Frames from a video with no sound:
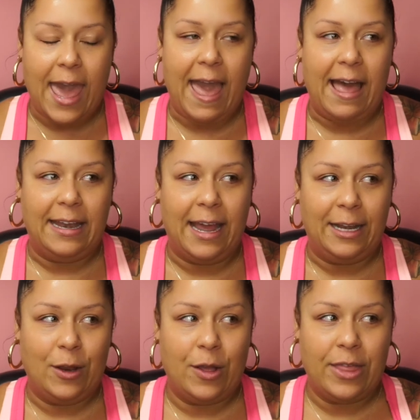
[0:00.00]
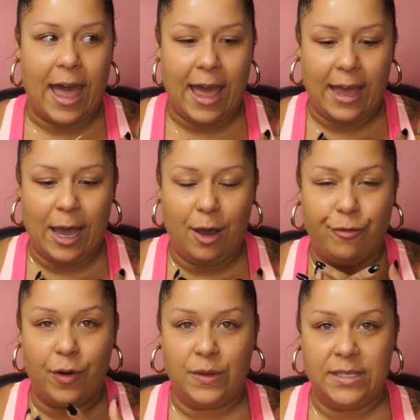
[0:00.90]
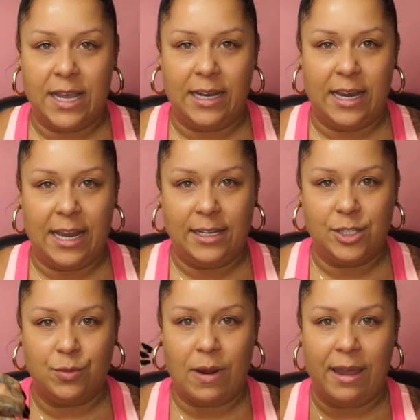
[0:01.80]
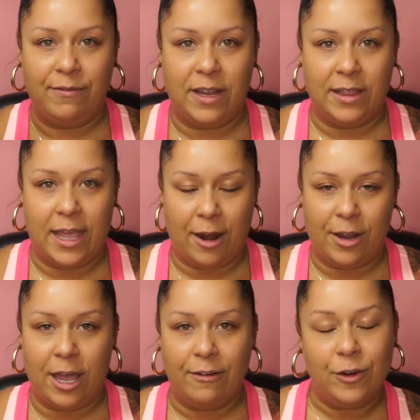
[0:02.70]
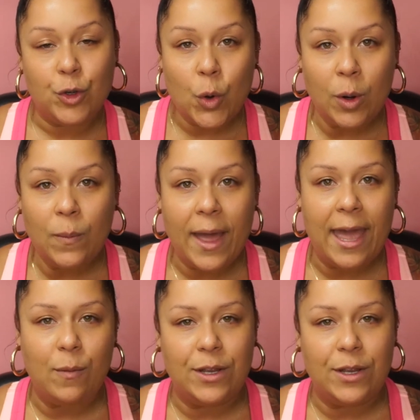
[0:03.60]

and I know that Frozen is derived in the area of Norway,